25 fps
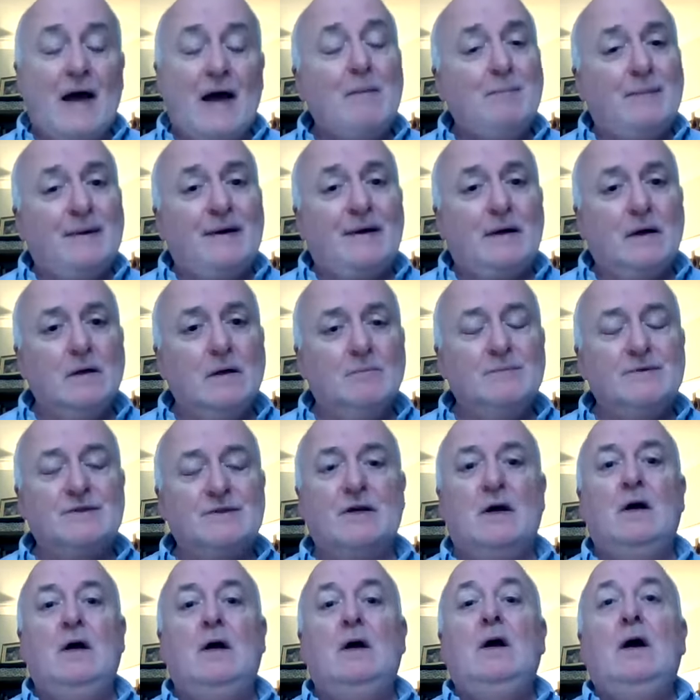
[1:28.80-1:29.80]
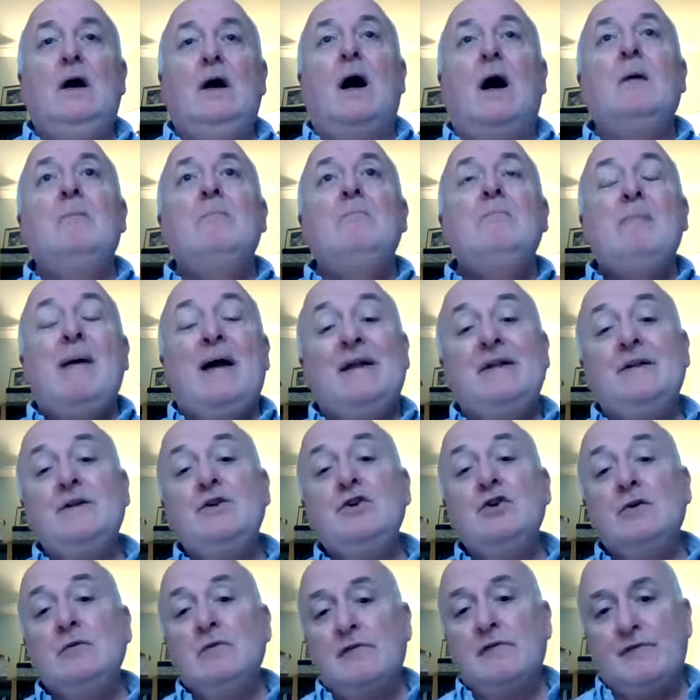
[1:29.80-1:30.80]
That becomes a
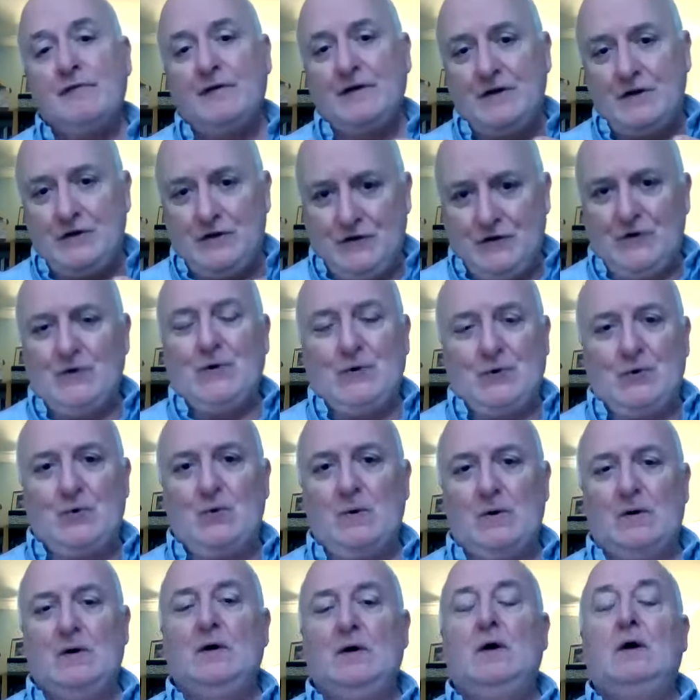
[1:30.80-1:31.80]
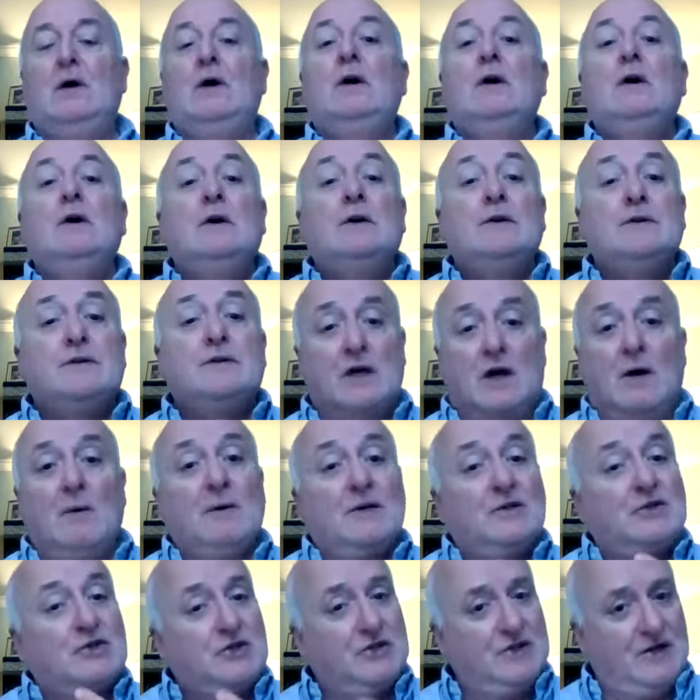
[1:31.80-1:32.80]
menu for you to
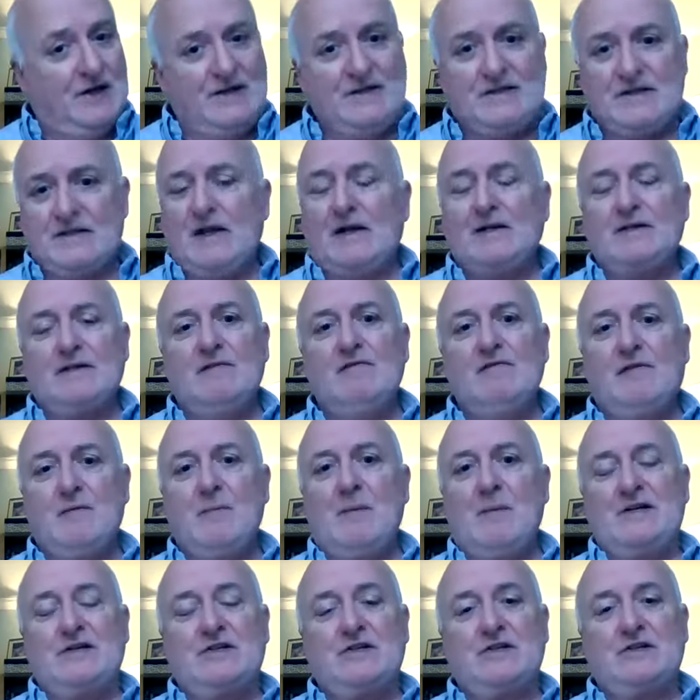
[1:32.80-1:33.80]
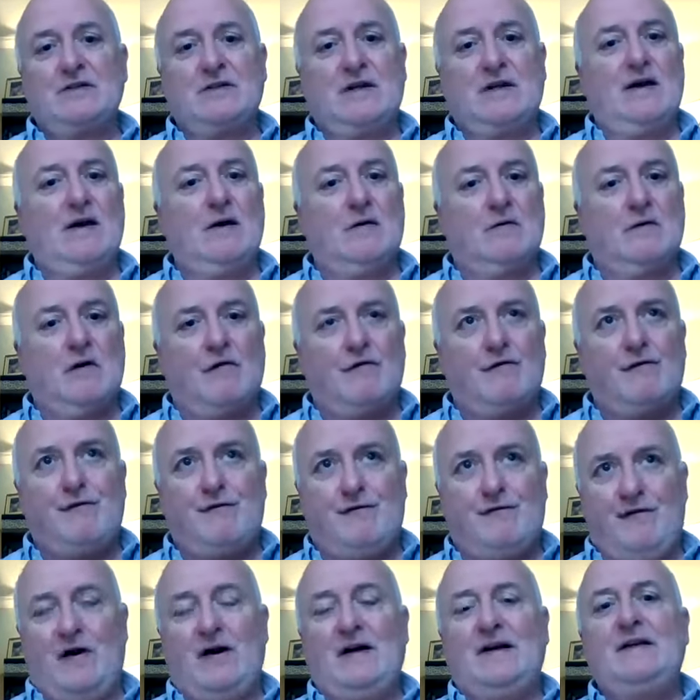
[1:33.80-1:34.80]
go and chase that information down,
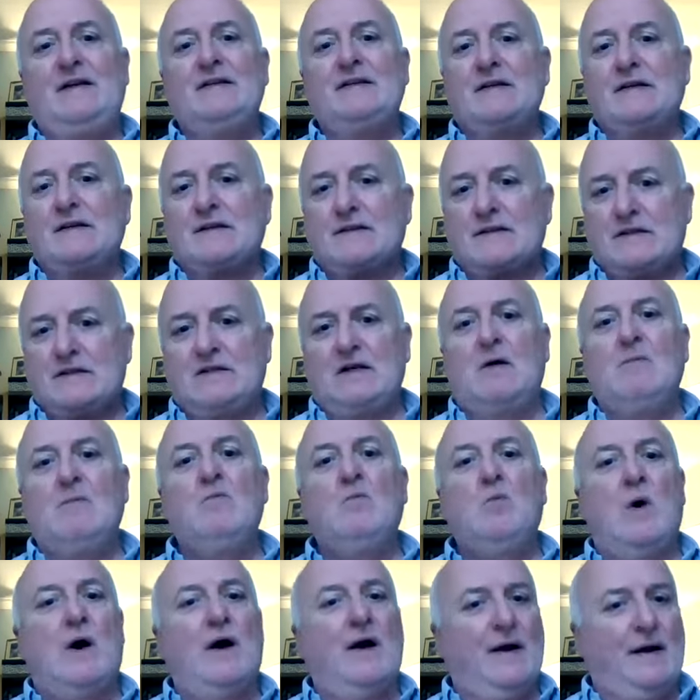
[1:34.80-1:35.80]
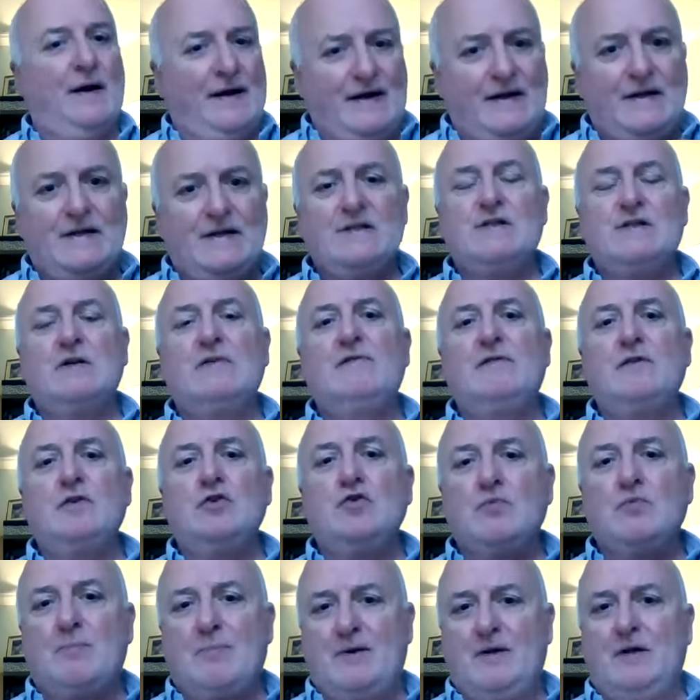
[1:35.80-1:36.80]
find it somewhere,
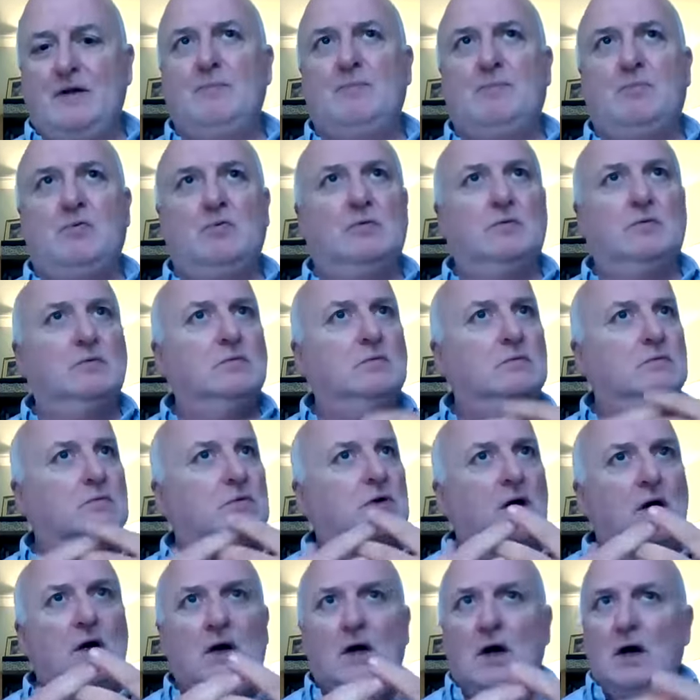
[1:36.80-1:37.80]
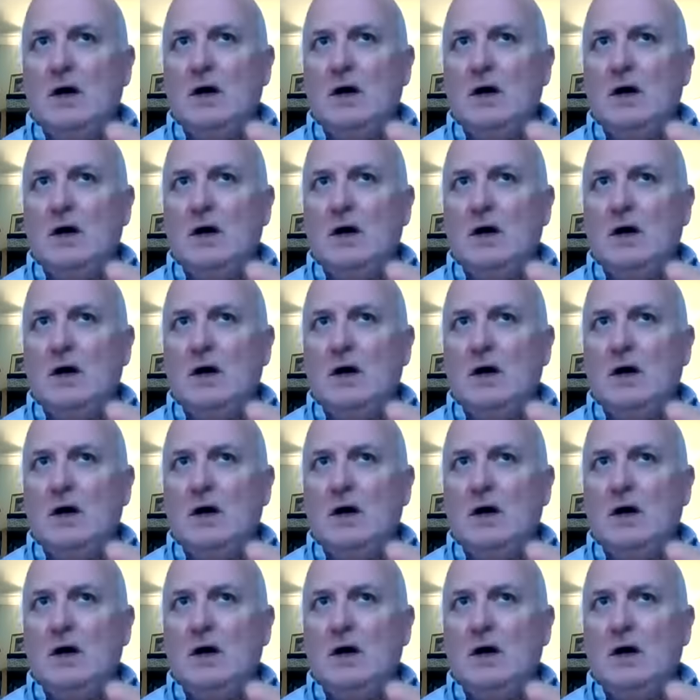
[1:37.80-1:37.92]
interview people,